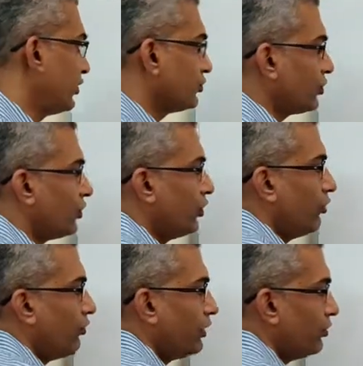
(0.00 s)
So
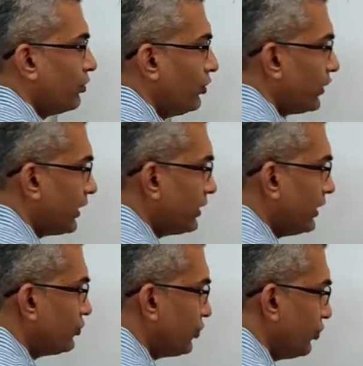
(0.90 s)
when you look at
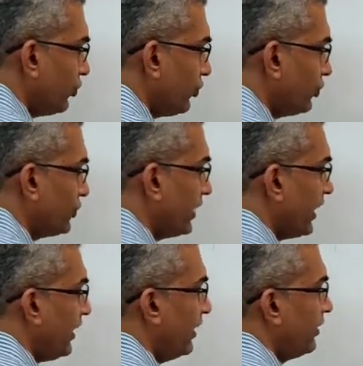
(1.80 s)
these two, you see
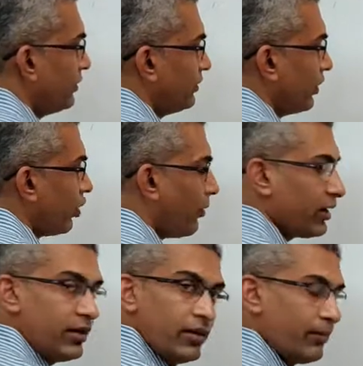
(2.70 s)
that the
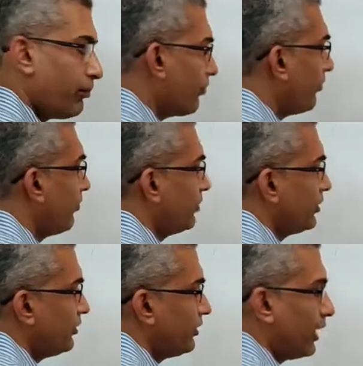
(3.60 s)
common
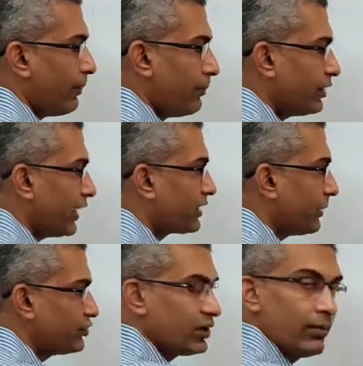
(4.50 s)
number that
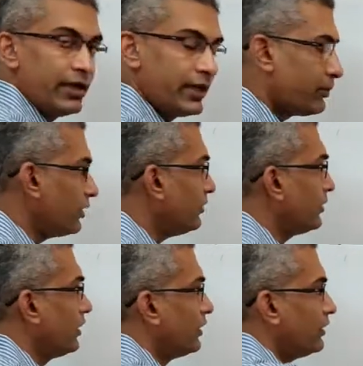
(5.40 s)
comes in the multiple,
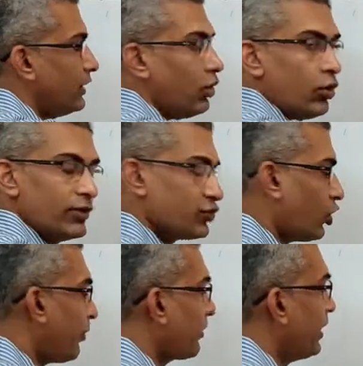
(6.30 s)
the lowest
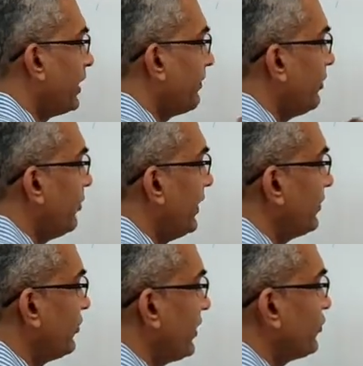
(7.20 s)
common multiple between
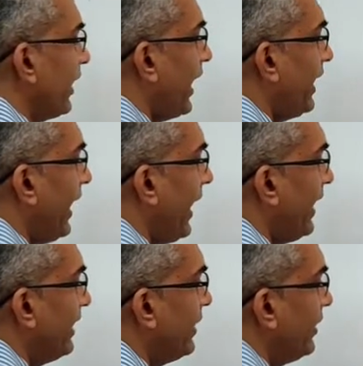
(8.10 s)
6 and
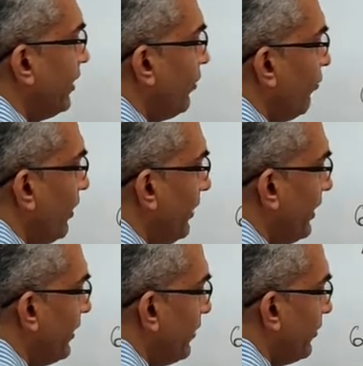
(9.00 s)
8 will
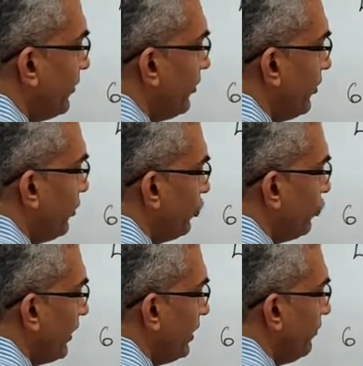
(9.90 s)
be
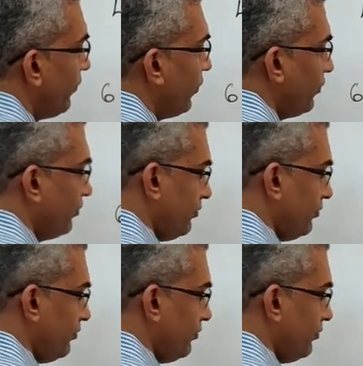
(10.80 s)
24.